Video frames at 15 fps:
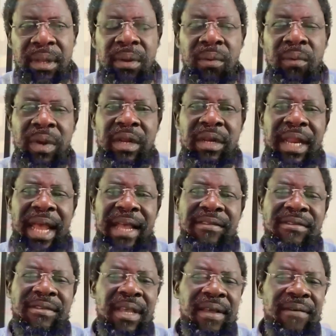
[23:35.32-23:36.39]
When I
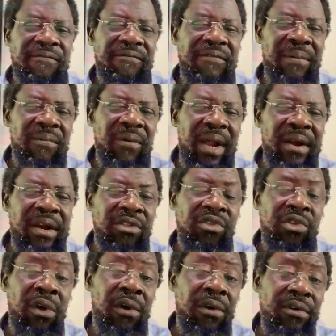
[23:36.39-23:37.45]
say February
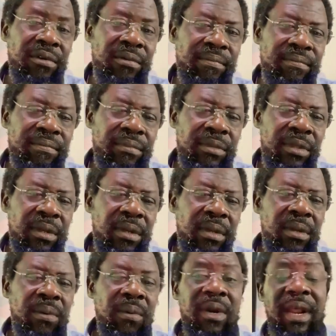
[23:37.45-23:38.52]
3rd,
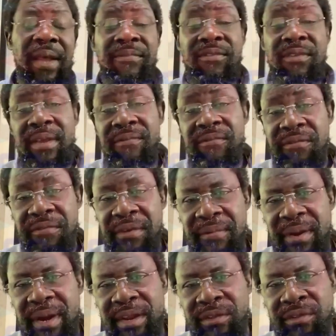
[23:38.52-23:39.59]
what I'm saying for
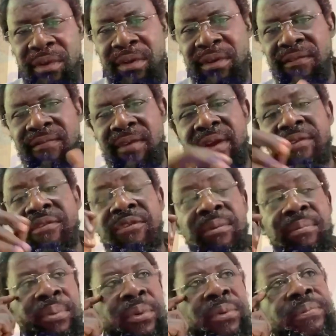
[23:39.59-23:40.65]
February 3rd is very
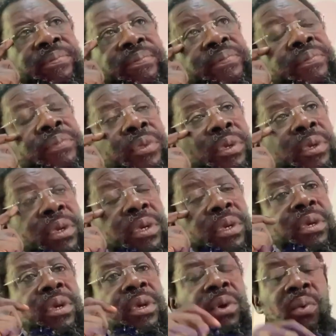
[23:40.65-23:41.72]
simple.
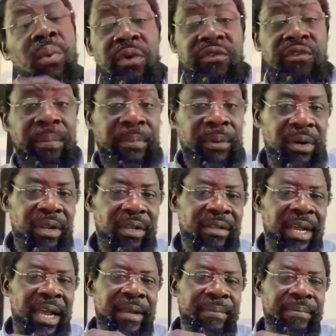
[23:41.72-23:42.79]
Once upon a
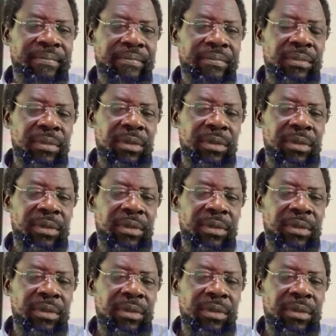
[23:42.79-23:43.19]
time,